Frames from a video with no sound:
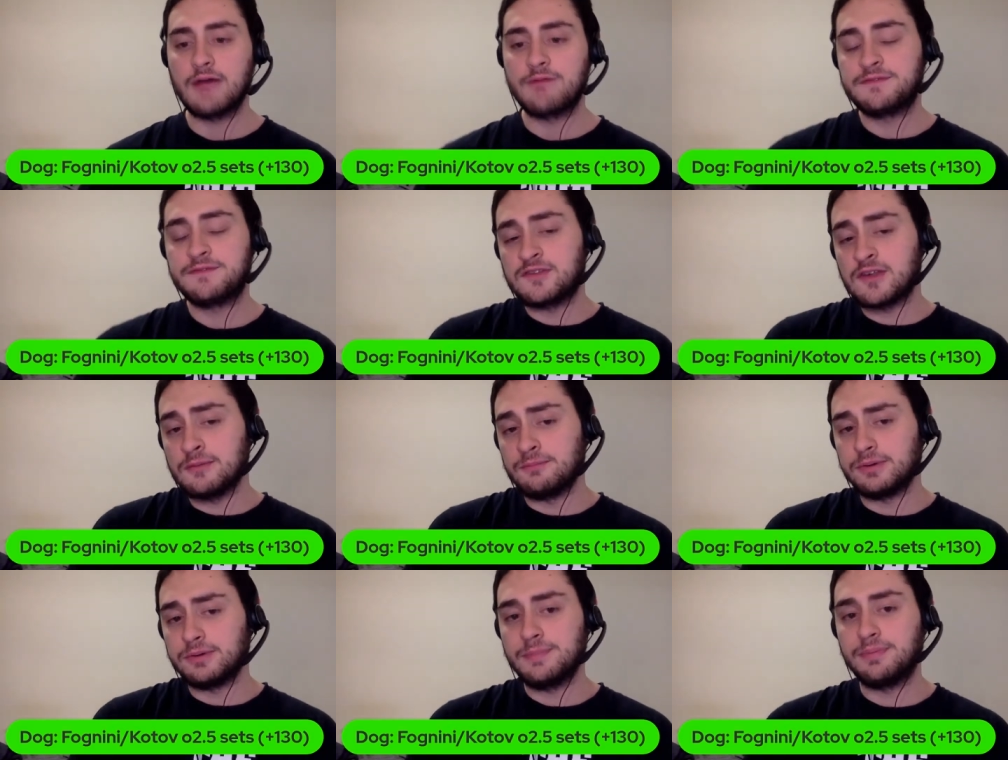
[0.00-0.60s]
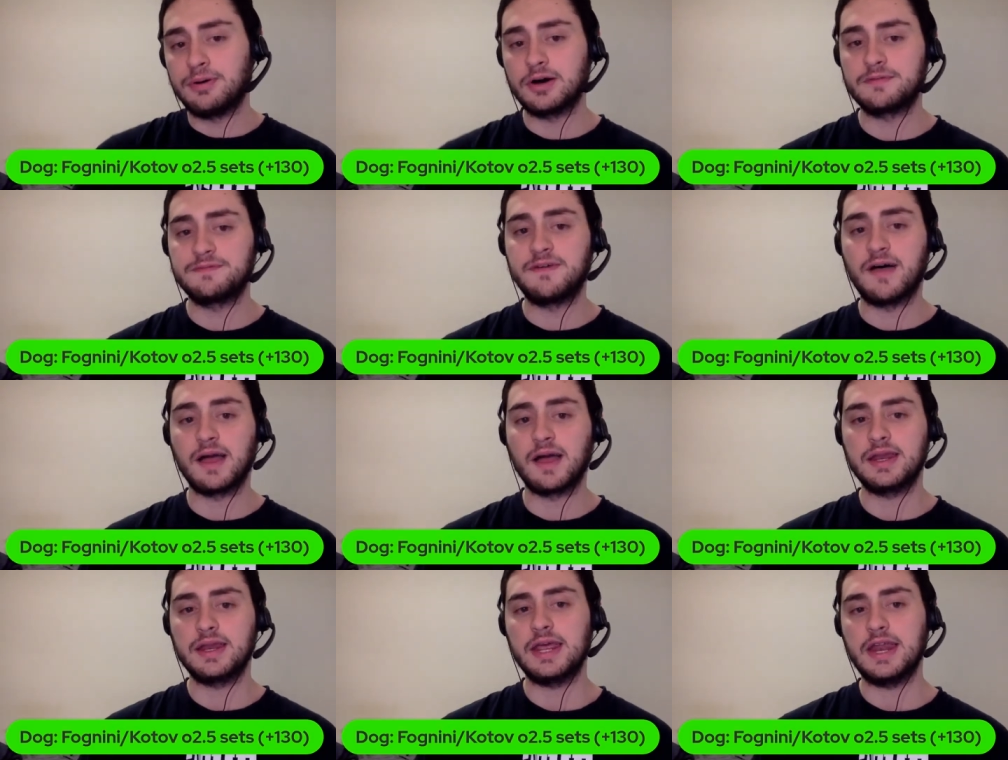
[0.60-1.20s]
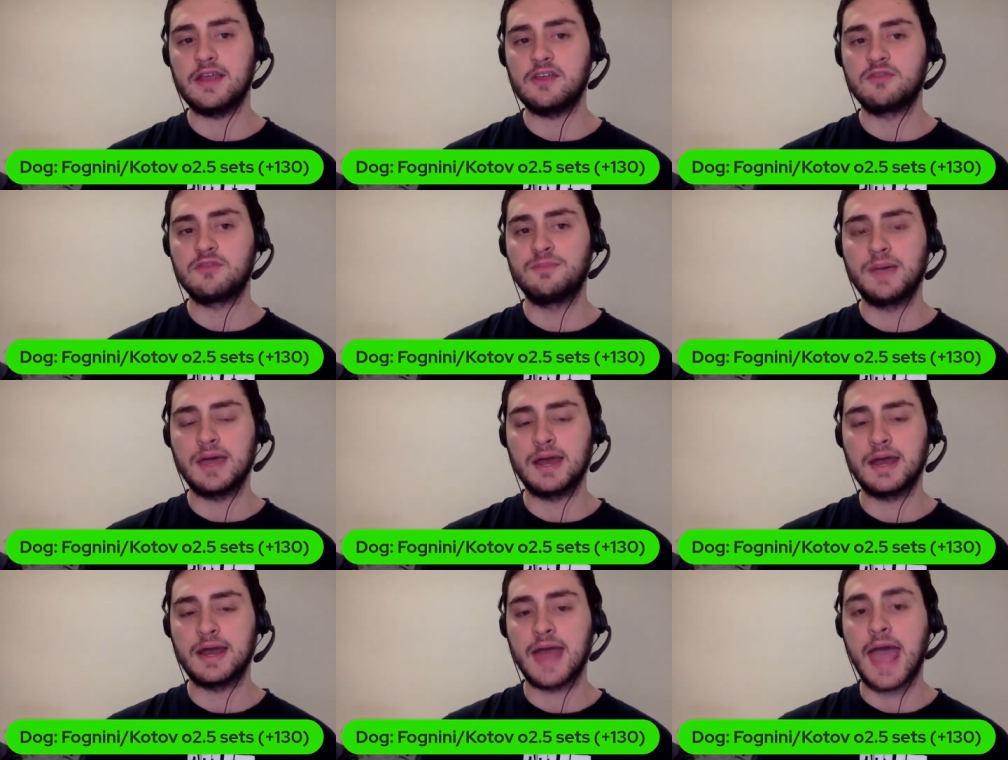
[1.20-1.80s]
Simply put, Fognini's
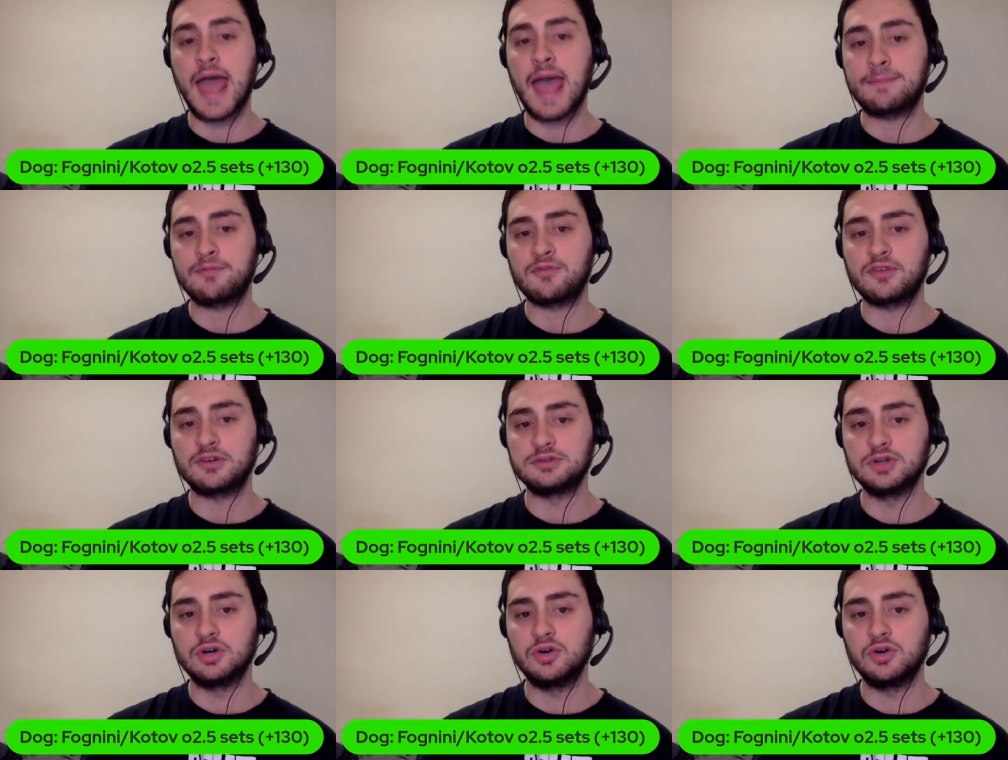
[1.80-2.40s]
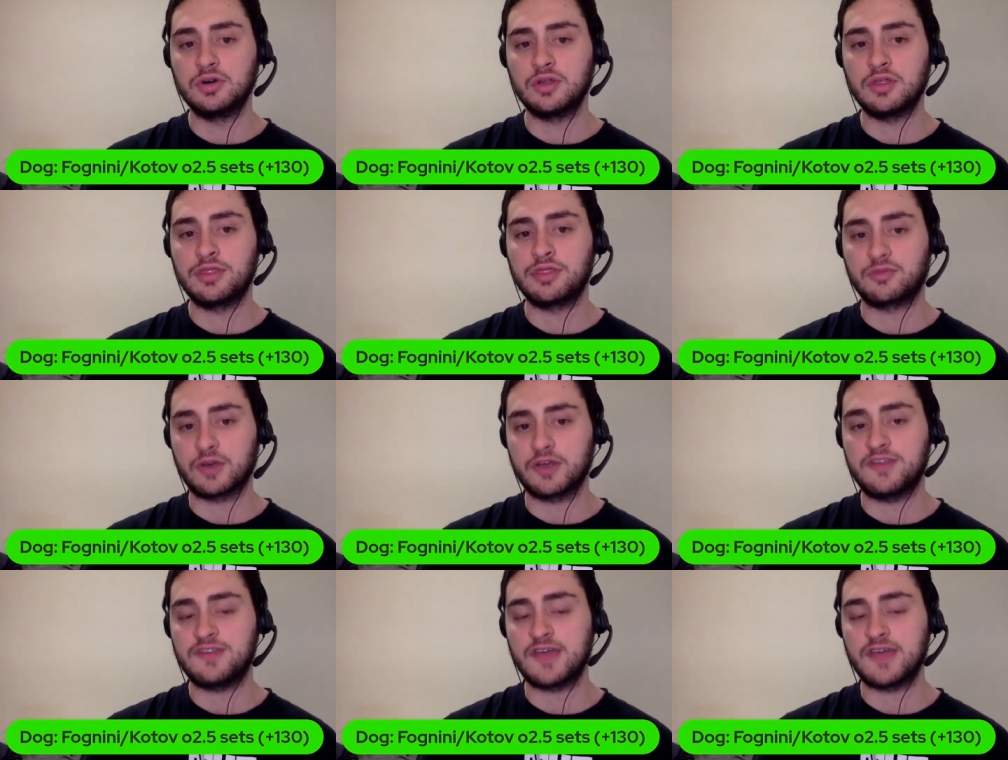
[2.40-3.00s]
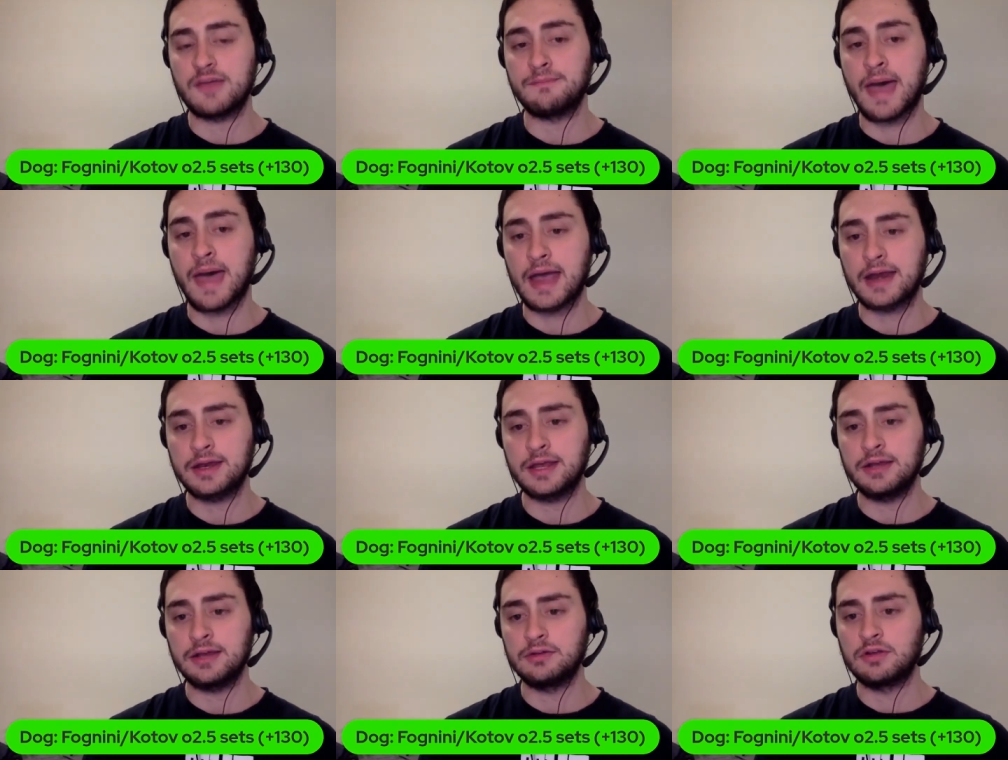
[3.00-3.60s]
been an absolute 3-set
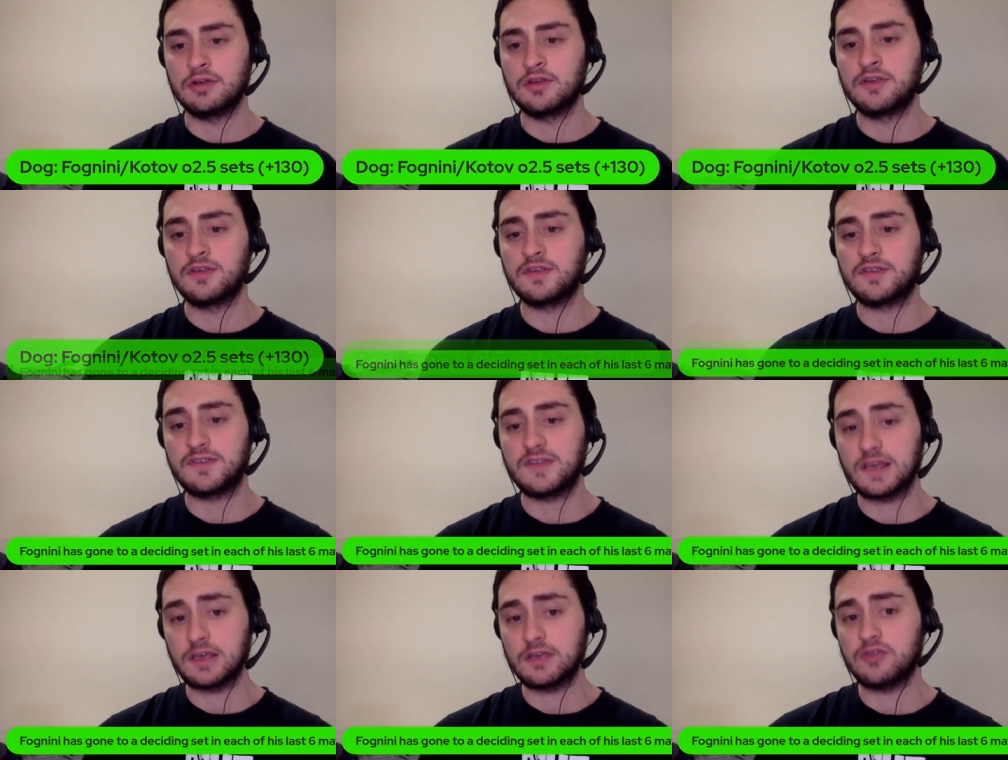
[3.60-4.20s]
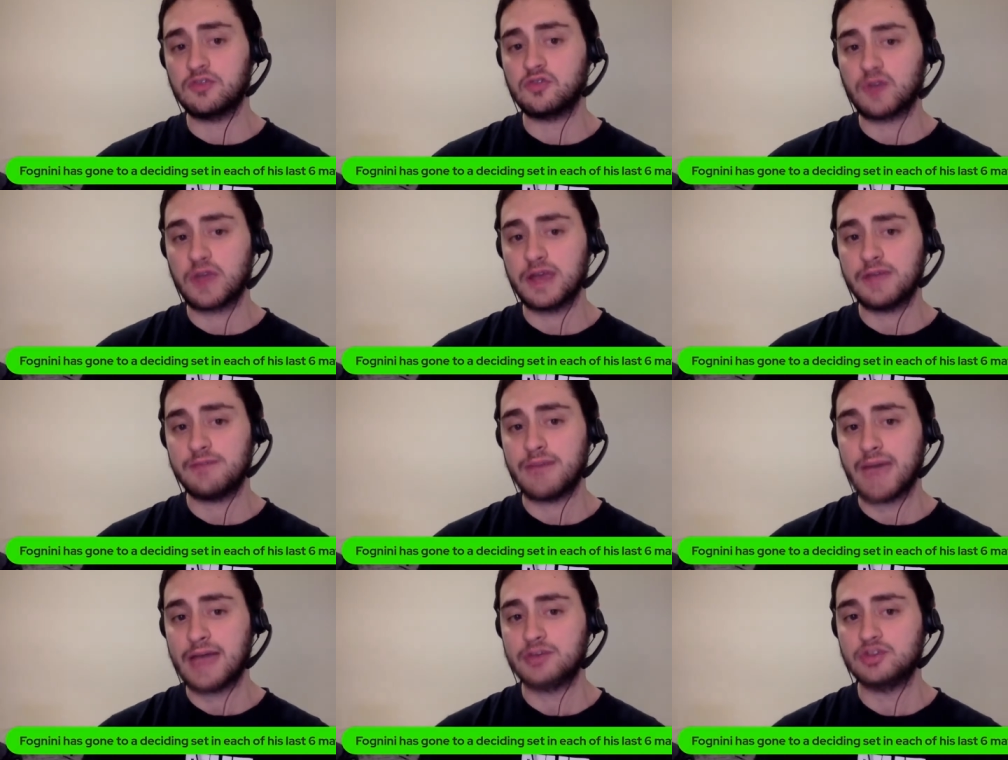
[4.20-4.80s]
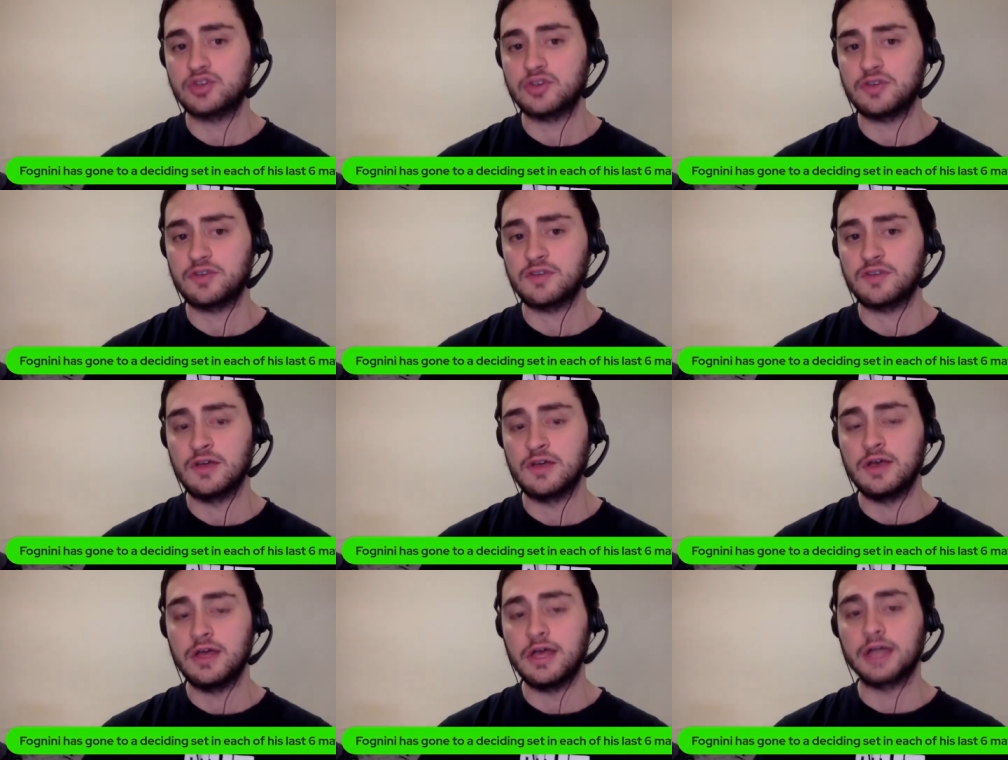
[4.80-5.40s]
magnet. 6 straight
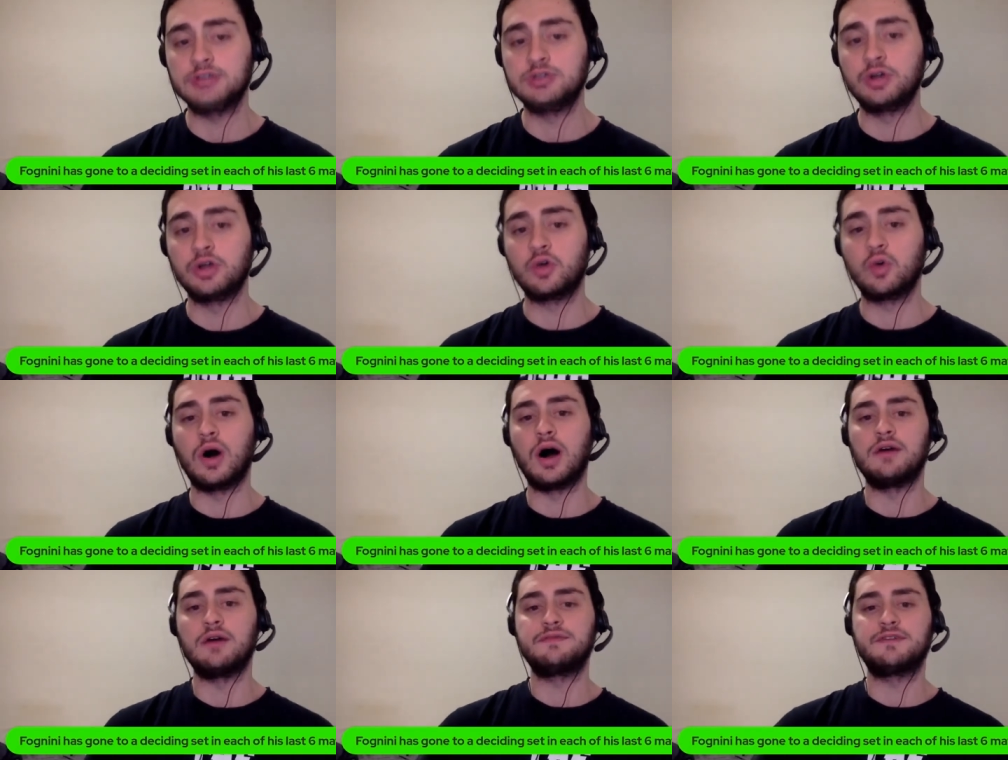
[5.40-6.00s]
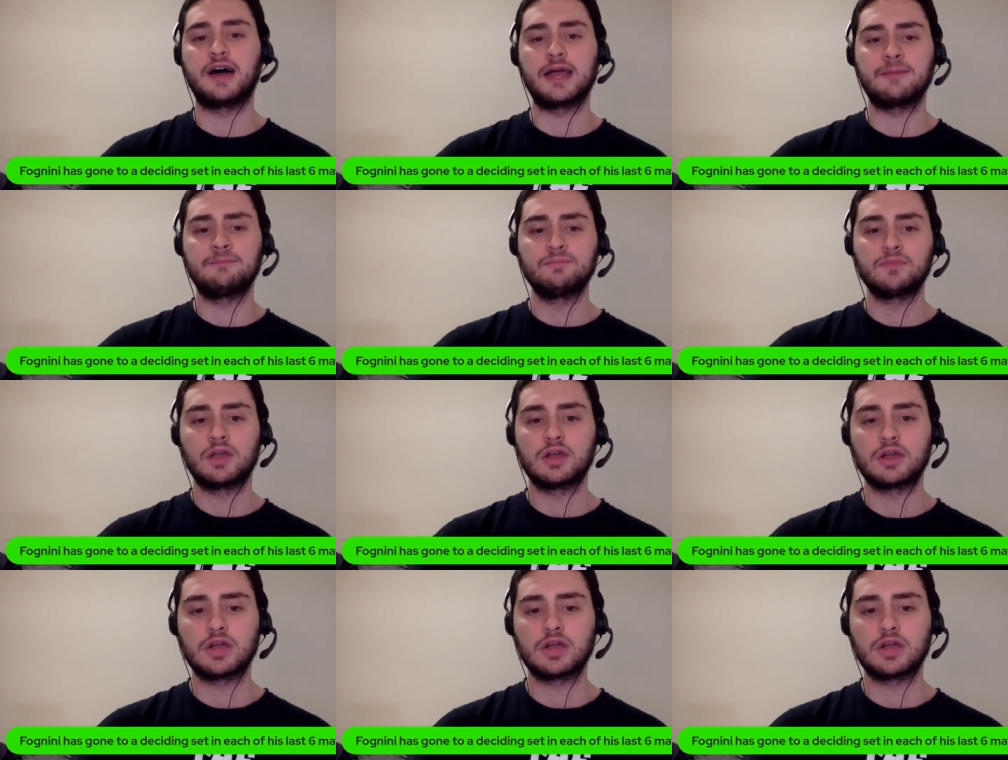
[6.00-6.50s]
matches, including qualifying,